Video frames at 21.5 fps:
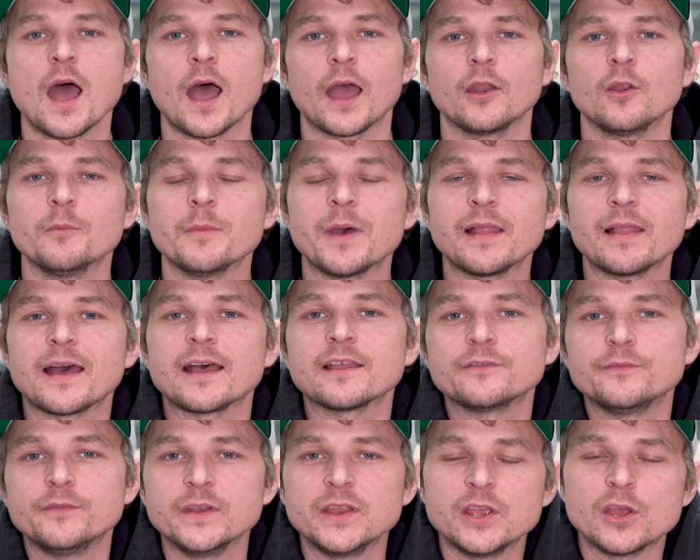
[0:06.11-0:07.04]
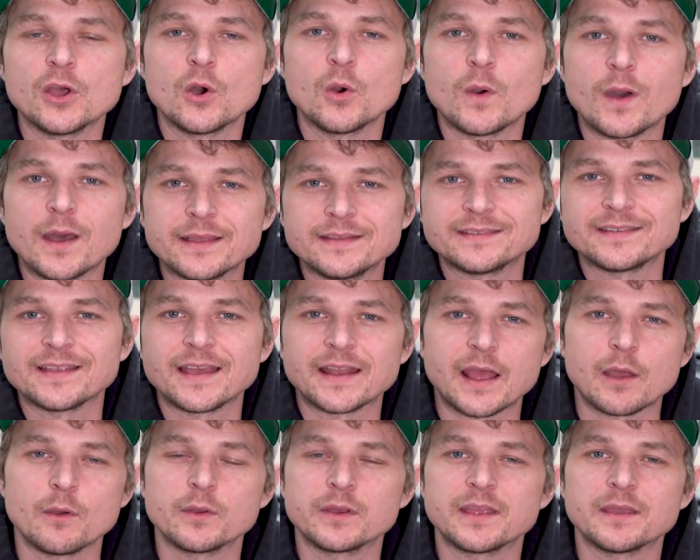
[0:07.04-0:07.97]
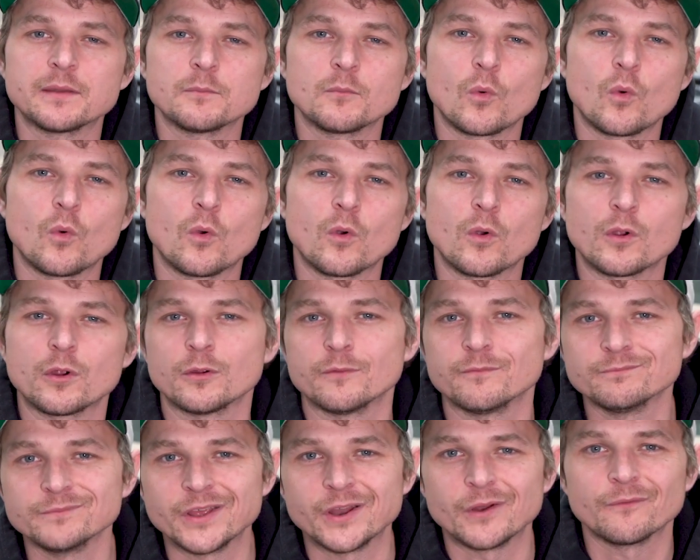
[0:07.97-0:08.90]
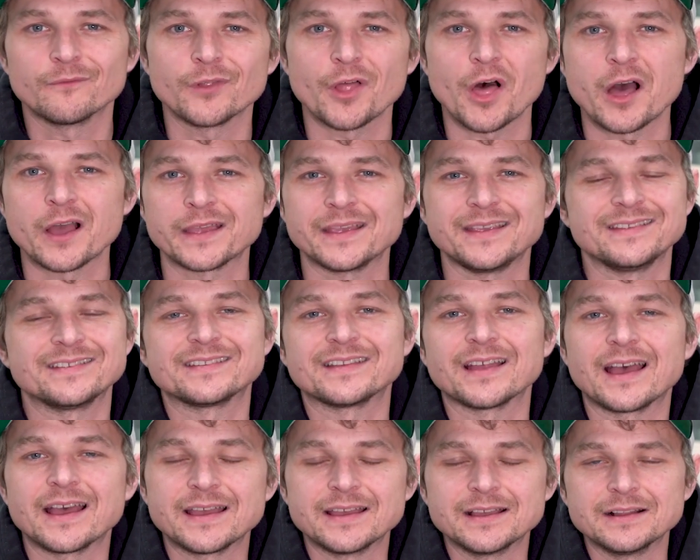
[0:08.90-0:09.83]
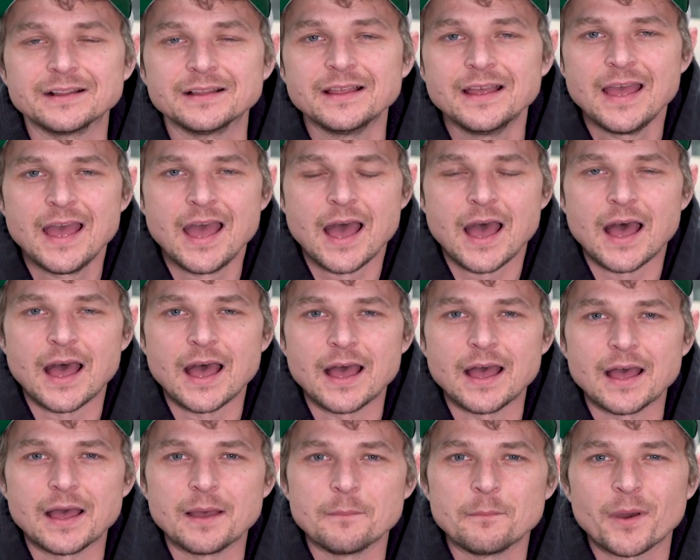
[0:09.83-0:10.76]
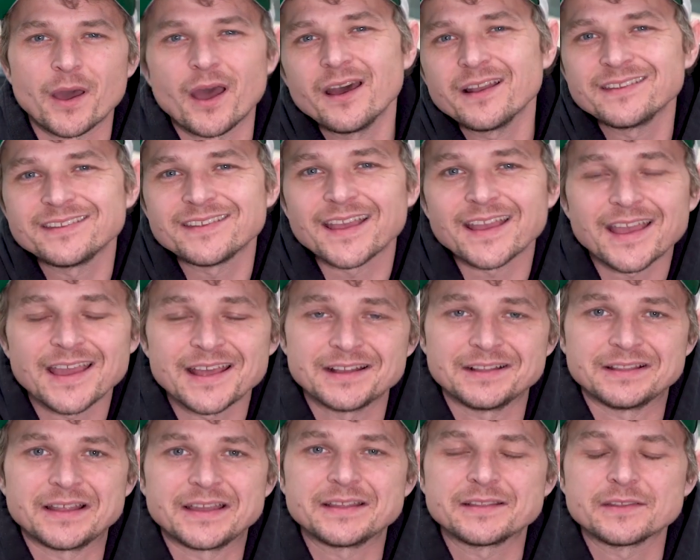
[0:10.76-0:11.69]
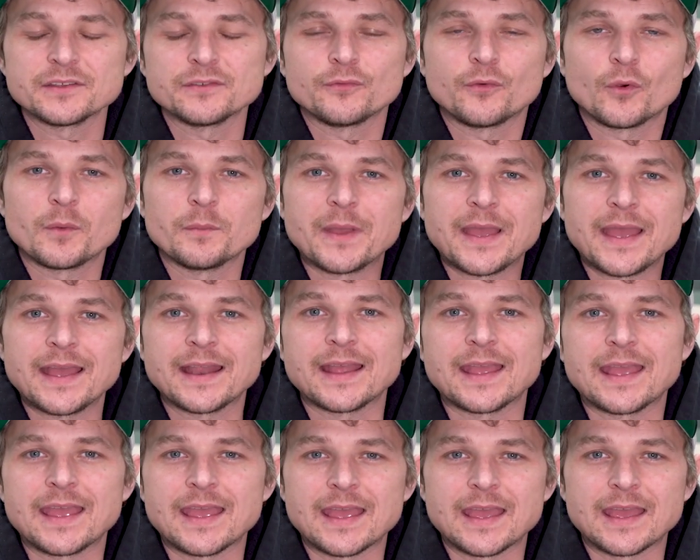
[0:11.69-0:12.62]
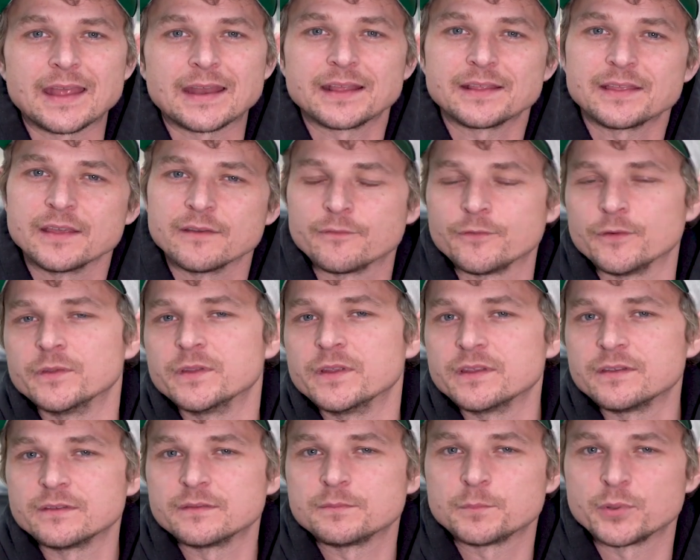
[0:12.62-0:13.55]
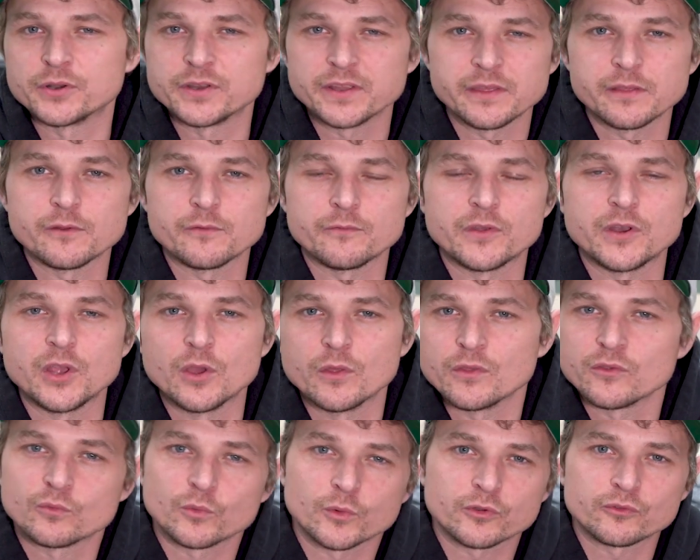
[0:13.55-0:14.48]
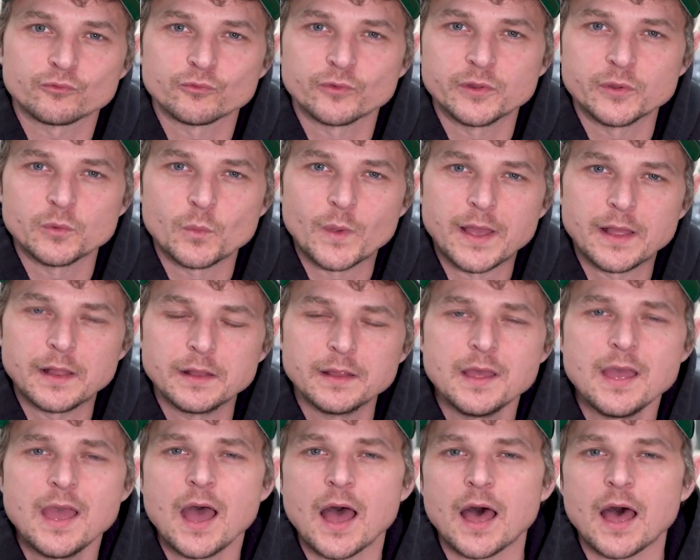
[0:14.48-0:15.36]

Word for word: I know my last video I said I would get more, you know, vloggy style, uh, but honestly I kind of like this format and I think for this particular video this works really well.